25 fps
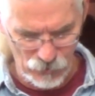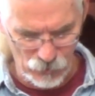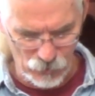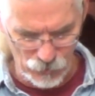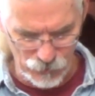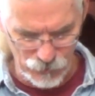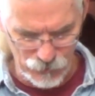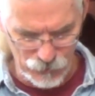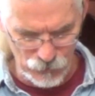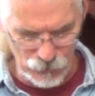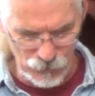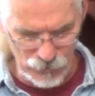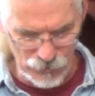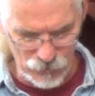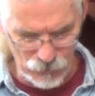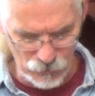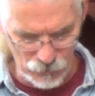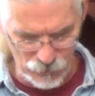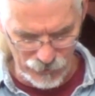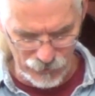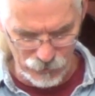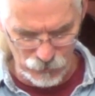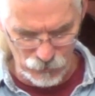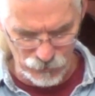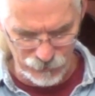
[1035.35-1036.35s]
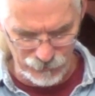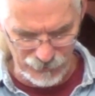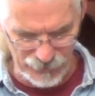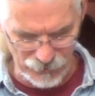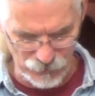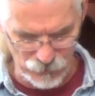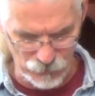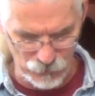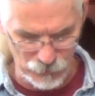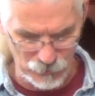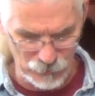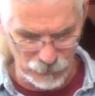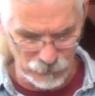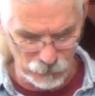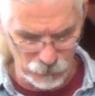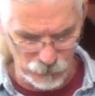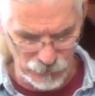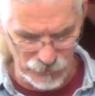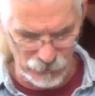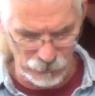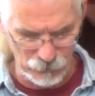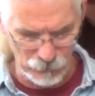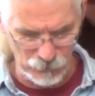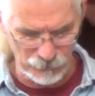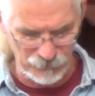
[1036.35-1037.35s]
or do according to his master's
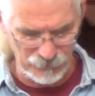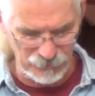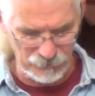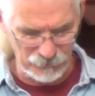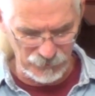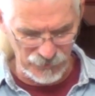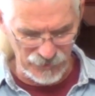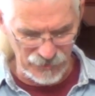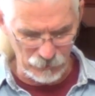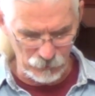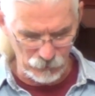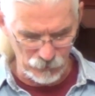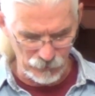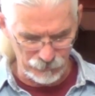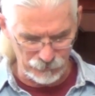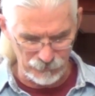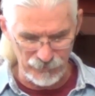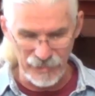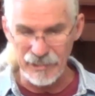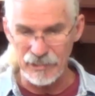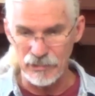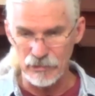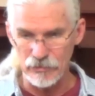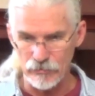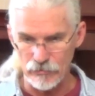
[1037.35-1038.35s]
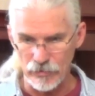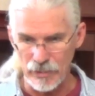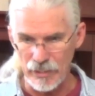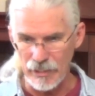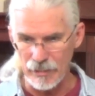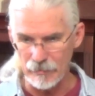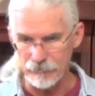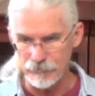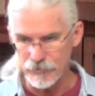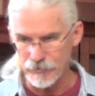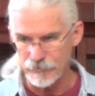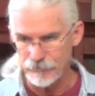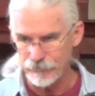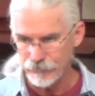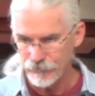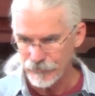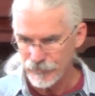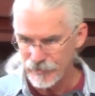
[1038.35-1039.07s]
will will be beaten with many stripes.